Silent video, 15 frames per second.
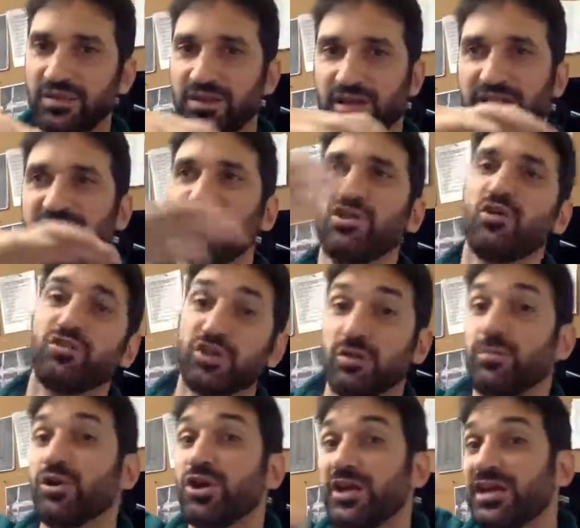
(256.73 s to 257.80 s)
Even though the
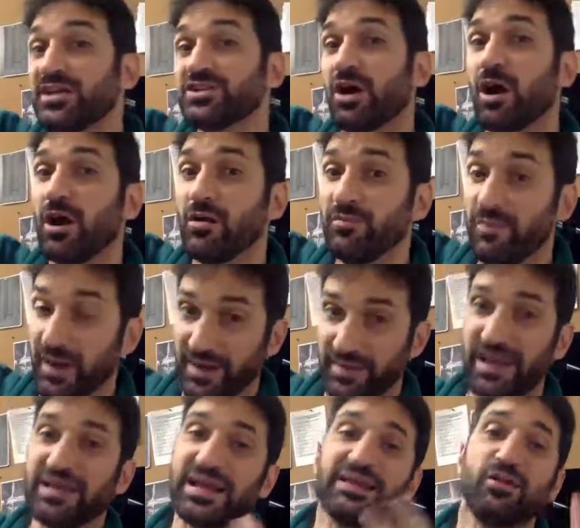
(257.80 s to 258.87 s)
community is harmed by,
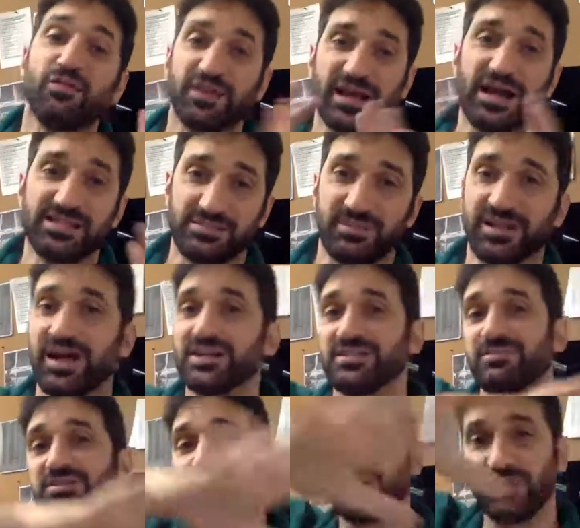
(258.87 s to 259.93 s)
I know the concept. The
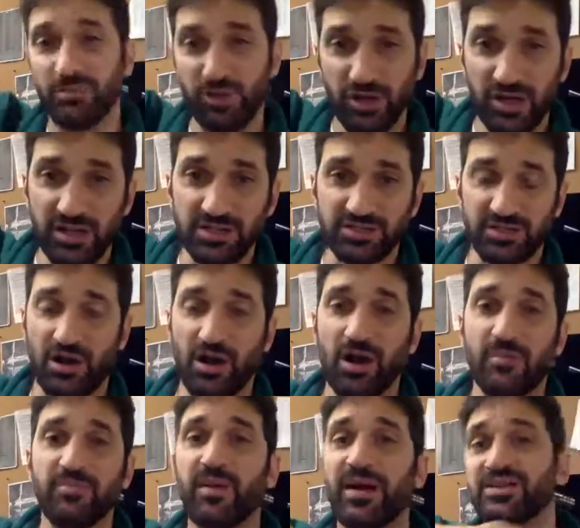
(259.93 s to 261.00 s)
concept is the community is
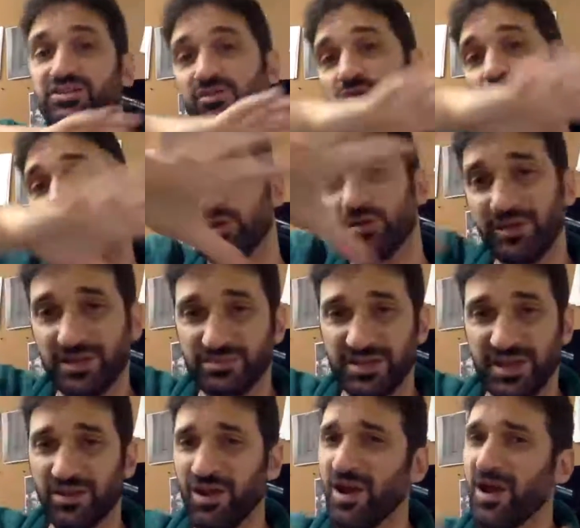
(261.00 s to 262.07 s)
harmed by it, so the whole community comes
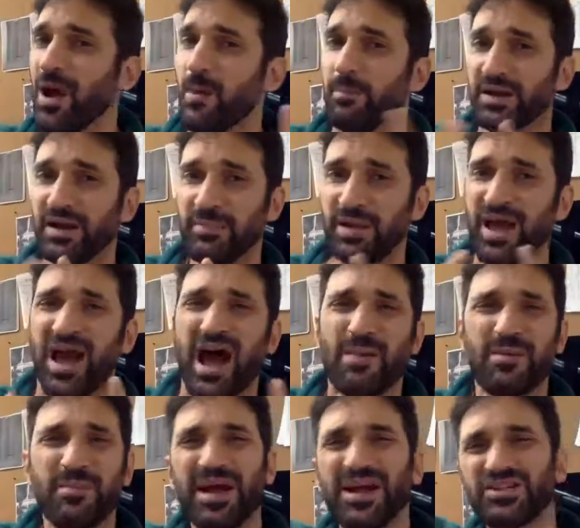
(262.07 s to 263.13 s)
together. But I'm
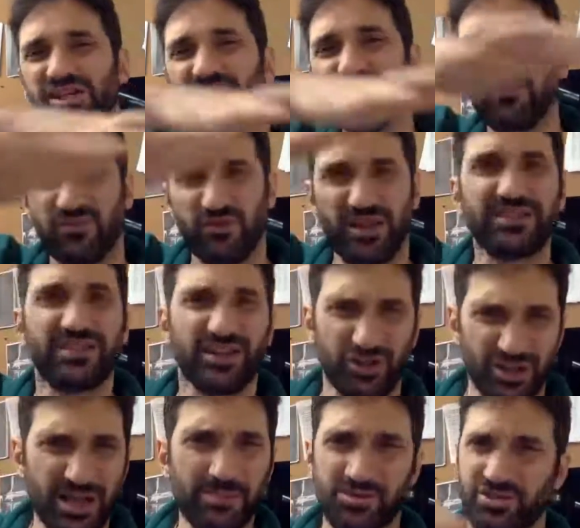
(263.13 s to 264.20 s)
imagining for like your
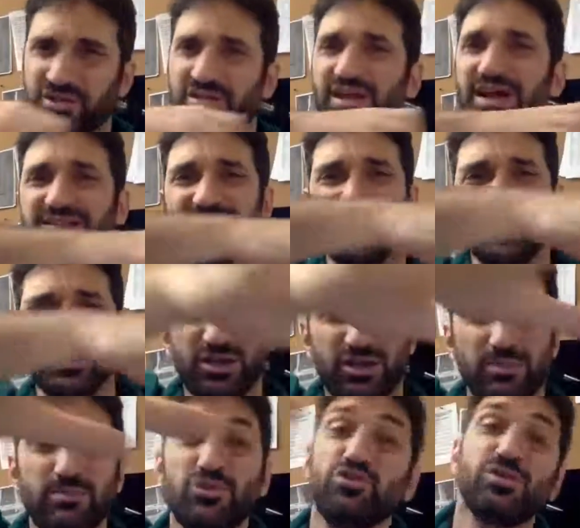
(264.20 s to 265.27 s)
chemistry class, like
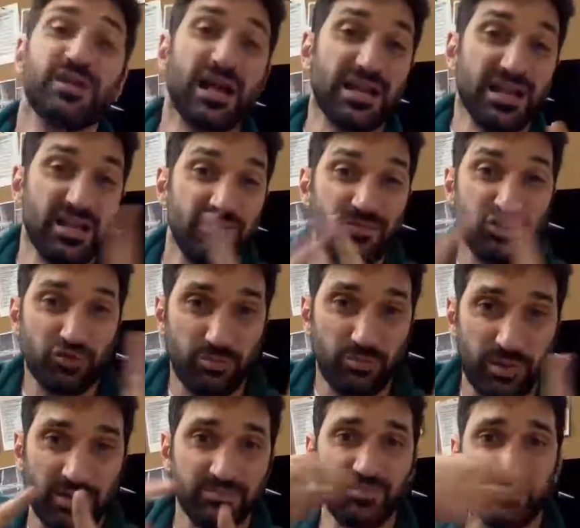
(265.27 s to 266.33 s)
not individual
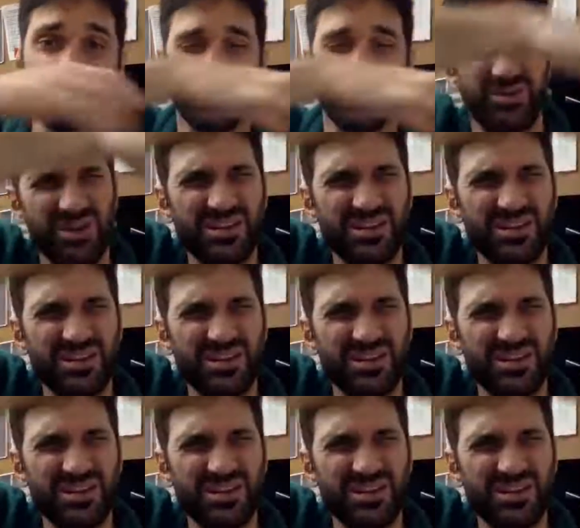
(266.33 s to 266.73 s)
problems, but community.